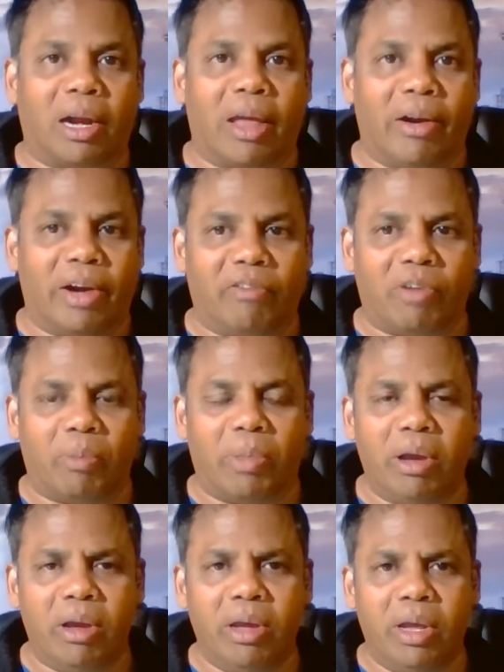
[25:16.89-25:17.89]
clarity from
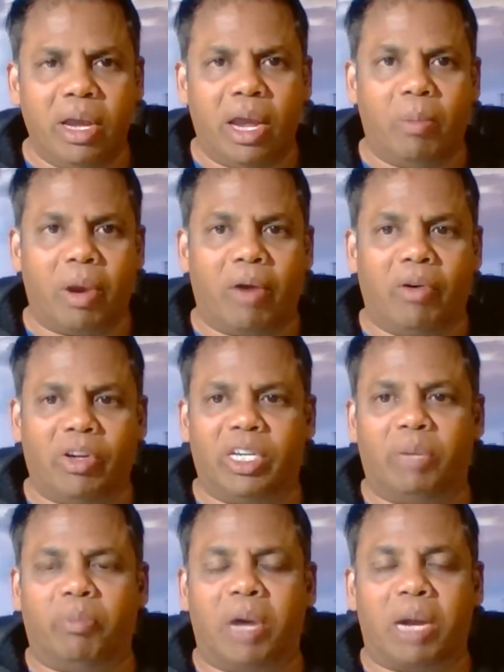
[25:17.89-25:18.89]
the Immigration
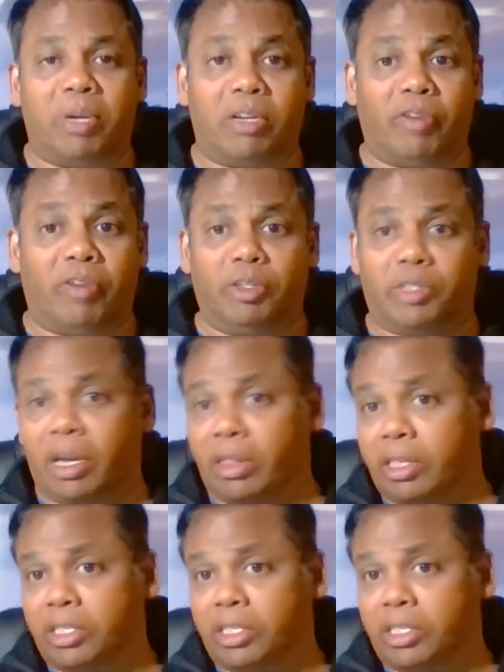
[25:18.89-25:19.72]
Department of New Zealand.